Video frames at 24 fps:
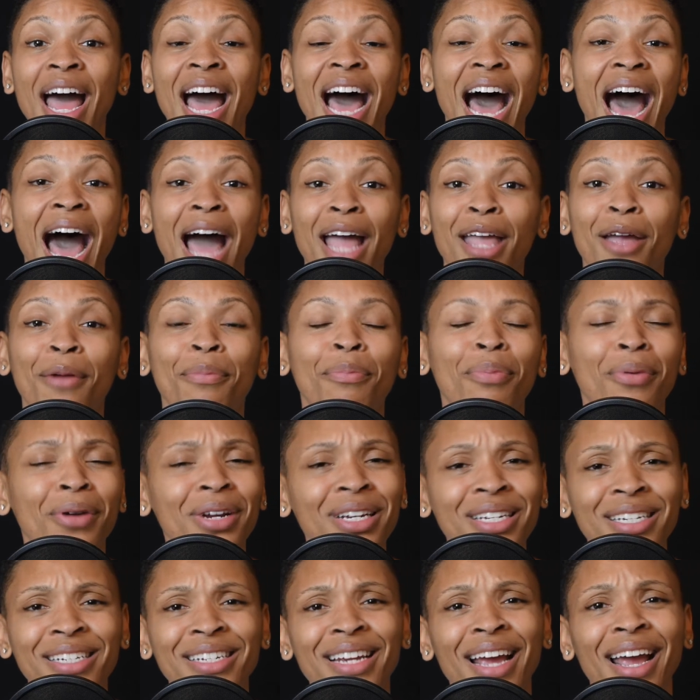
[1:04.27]
I
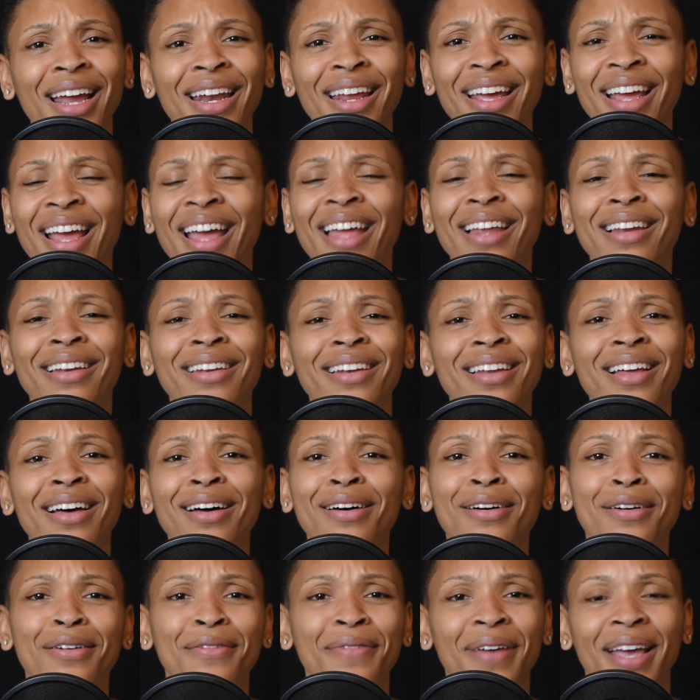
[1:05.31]
appreciate it and
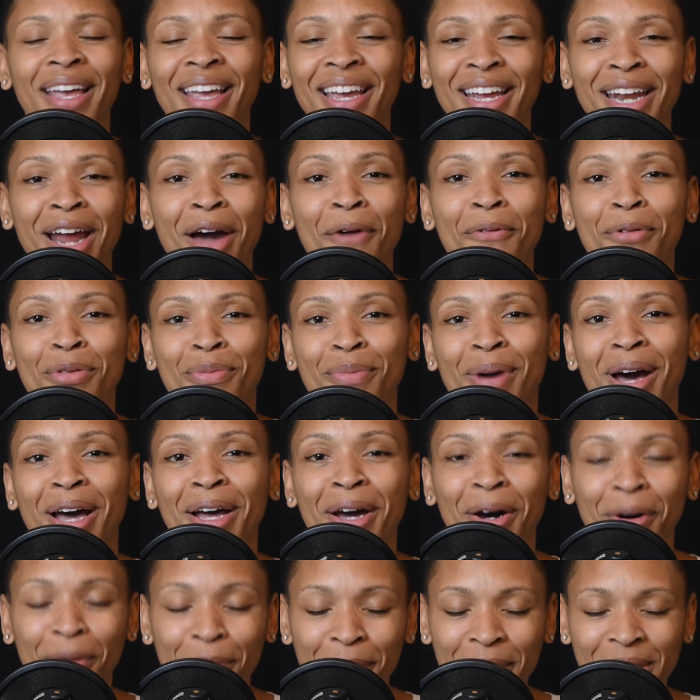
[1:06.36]
love hanging out with my
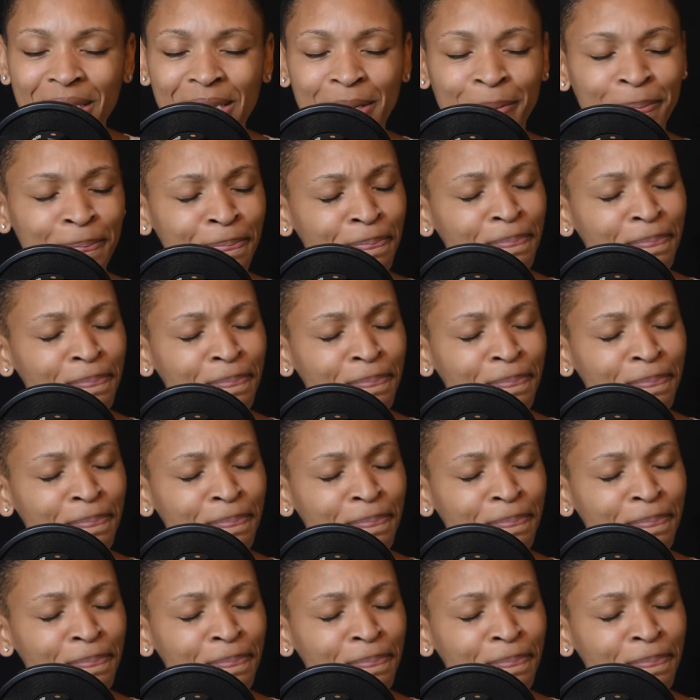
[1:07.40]
homies.